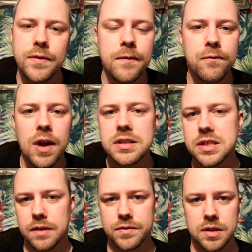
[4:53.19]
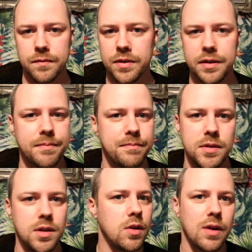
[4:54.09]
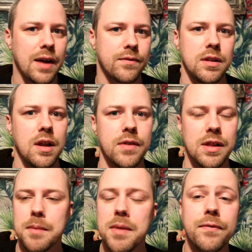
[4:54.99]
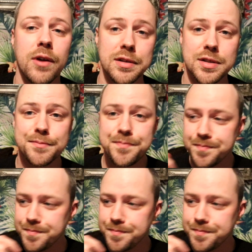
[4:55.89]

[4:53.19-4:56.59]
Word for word: If your friends love something, you don't have to love it. Like my friends.